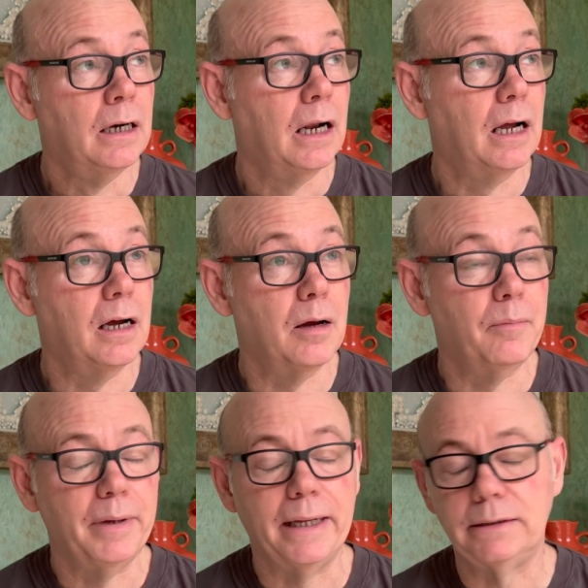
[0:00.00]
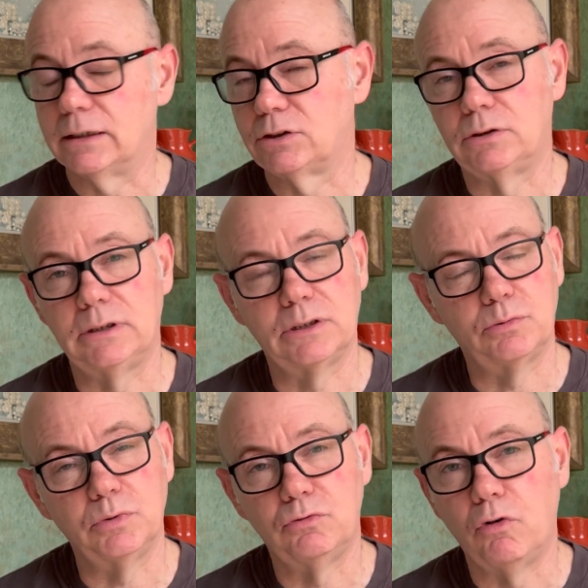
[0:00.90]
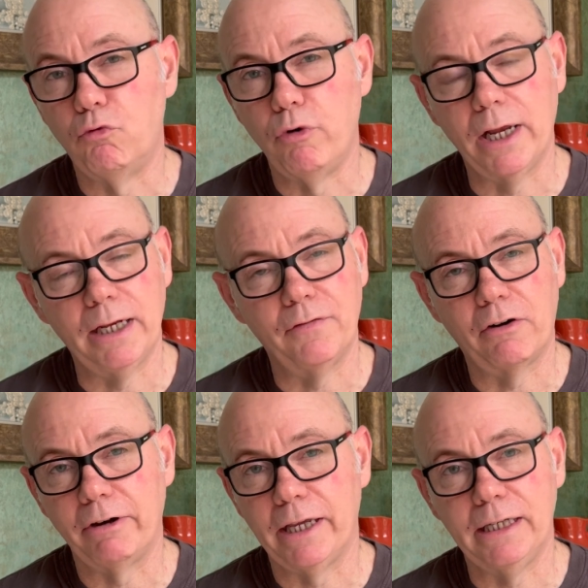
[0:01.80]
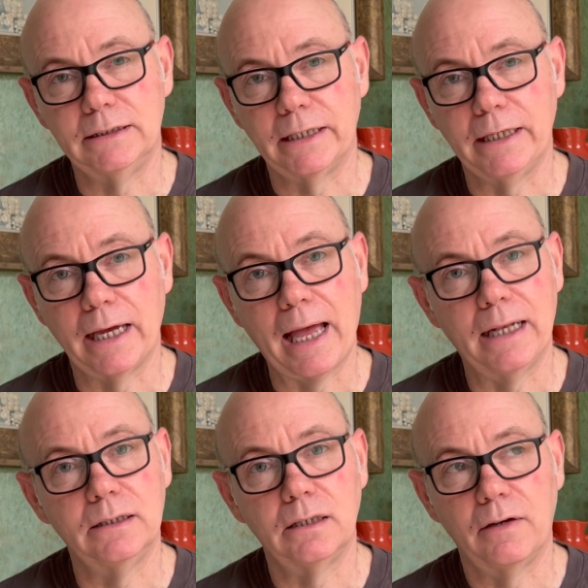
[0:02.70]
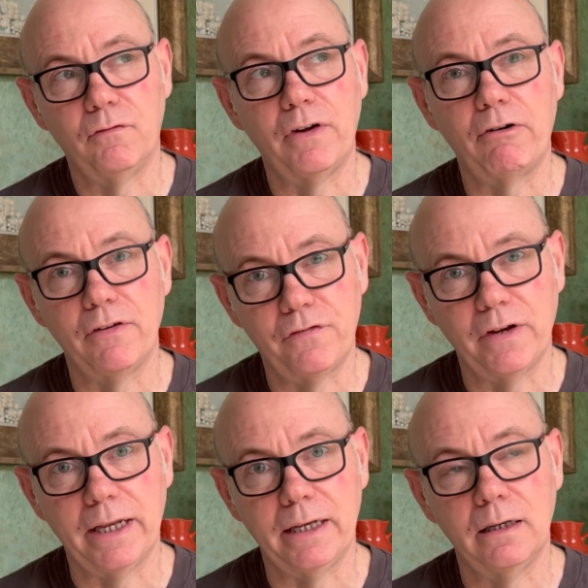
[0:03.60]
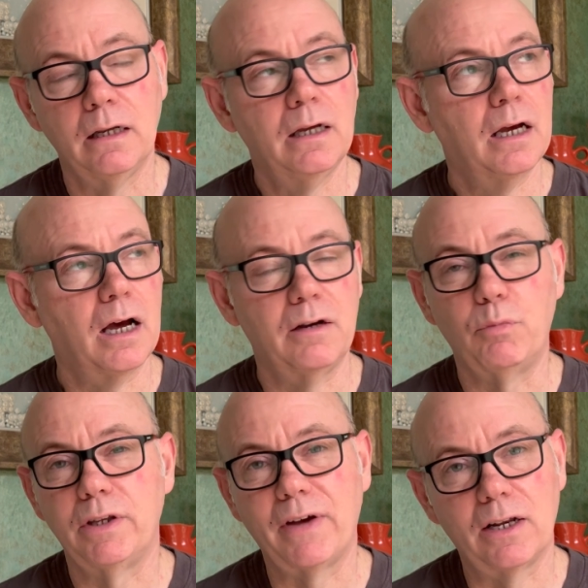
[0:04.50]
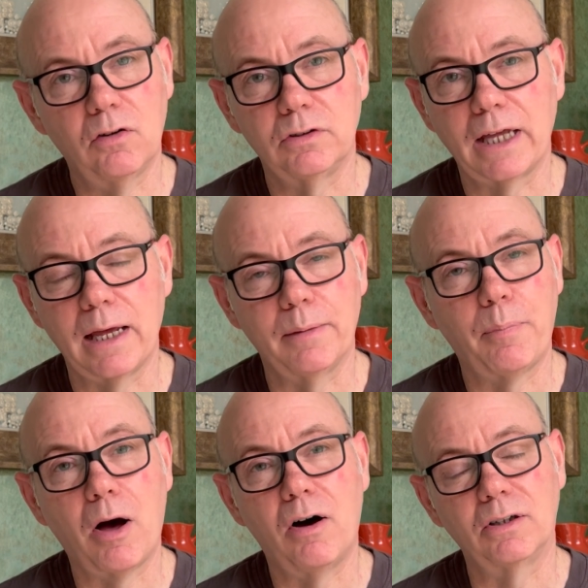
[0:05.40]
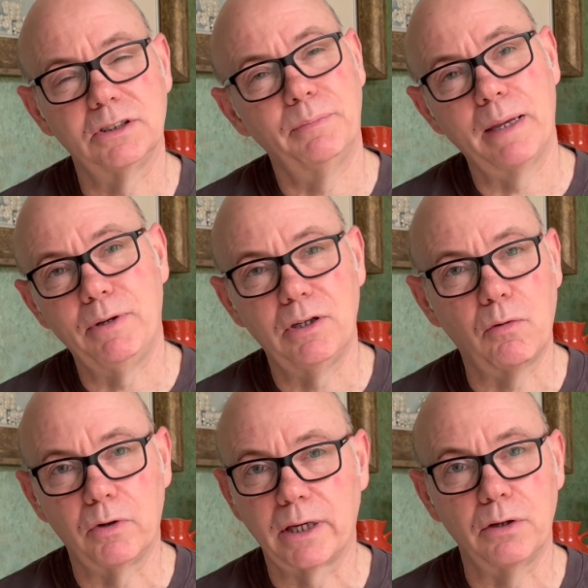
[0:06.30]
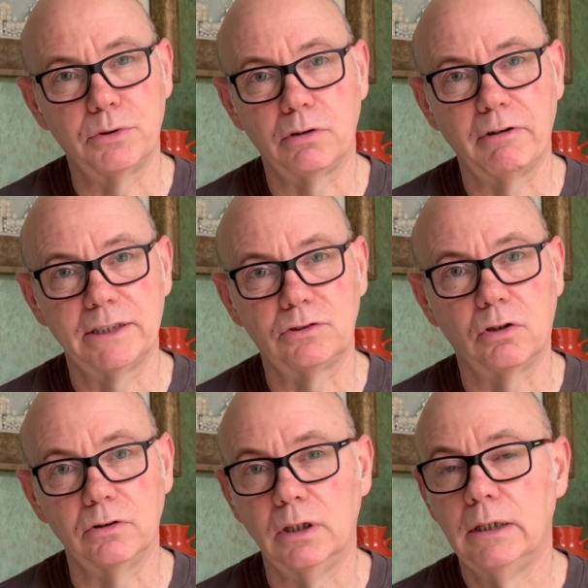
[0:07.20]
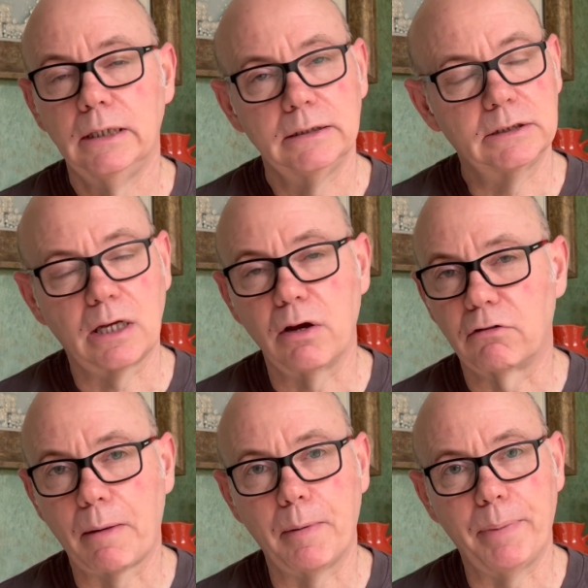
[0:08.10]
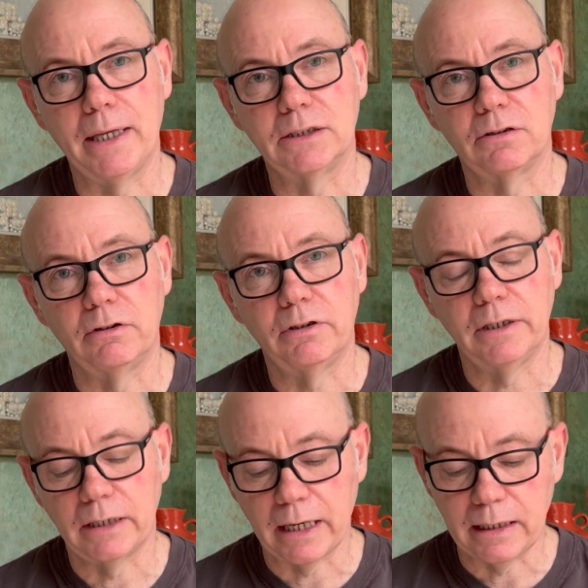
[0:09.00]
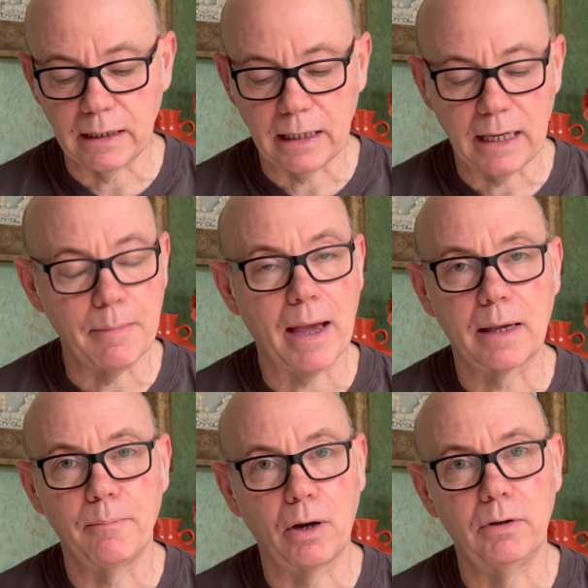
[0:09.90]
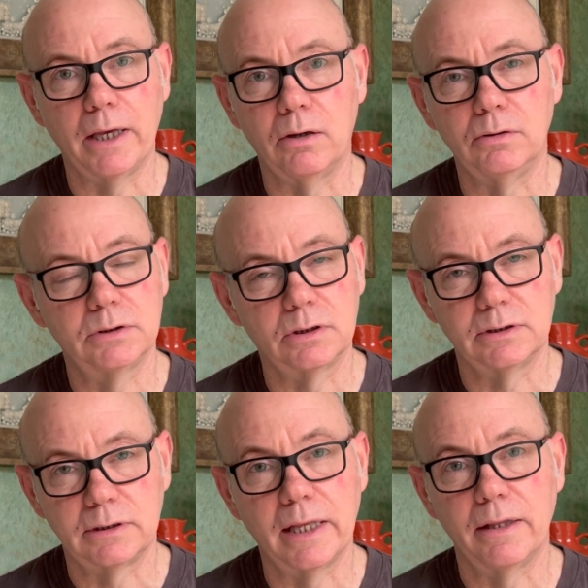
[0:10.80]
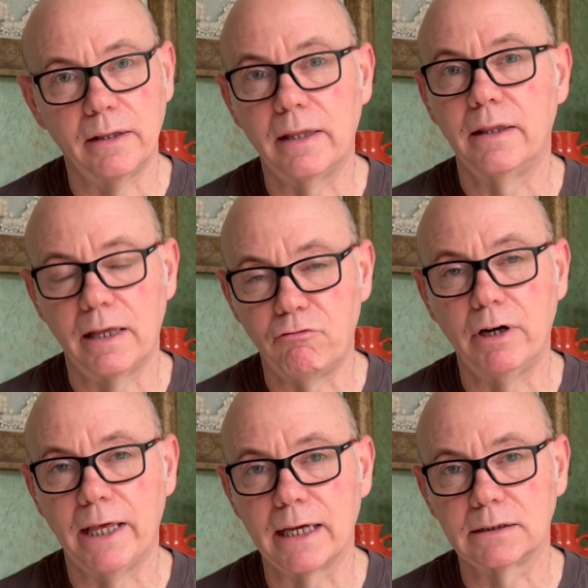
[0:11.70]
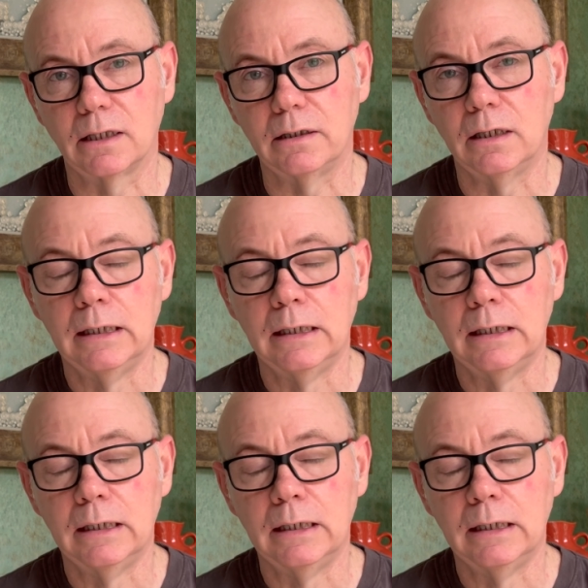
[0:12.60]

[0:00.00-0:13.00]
It just was really very easy and very filling. And when you've had a long day at the parks and maybe you don't want to go to a restaurant, just go and grab a pizza in Emack and Bolio's, because they're really excellent.